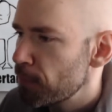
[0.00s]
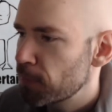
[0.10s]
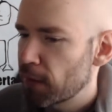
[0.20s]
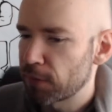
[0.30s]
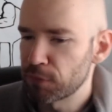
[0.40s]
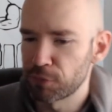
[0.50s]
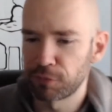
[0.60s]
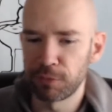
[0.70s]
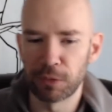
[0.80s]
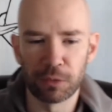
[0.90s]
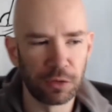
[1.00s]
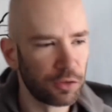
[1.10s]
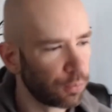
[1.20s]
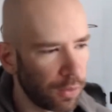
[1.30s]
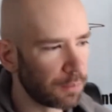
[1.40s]
out of, you
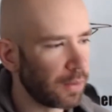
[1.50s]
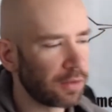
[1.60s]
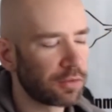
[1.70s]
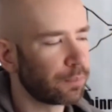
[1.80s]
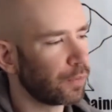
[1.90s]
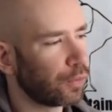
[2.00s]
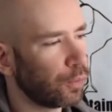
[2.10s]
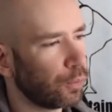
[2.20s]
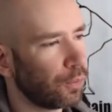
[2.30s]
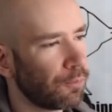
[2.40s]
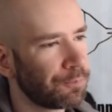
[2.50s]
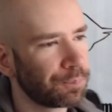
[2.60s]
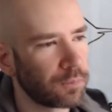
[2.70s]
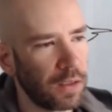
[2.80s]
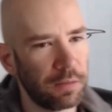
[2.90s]
just want to make something cool.
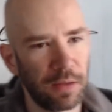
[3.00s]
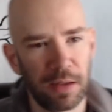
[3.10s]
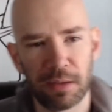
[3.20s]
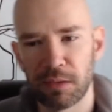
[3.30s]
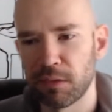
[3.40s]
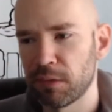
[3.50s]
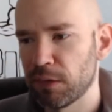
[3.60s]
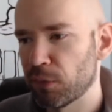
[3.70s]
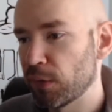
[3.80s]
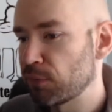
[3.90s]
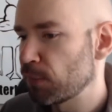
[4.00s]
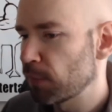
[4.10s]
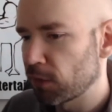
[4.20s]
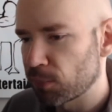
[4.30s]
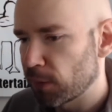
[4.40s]
And then, if it
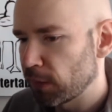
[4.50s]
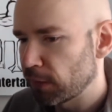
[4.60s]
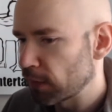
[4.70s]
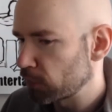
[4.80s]
makes money, that's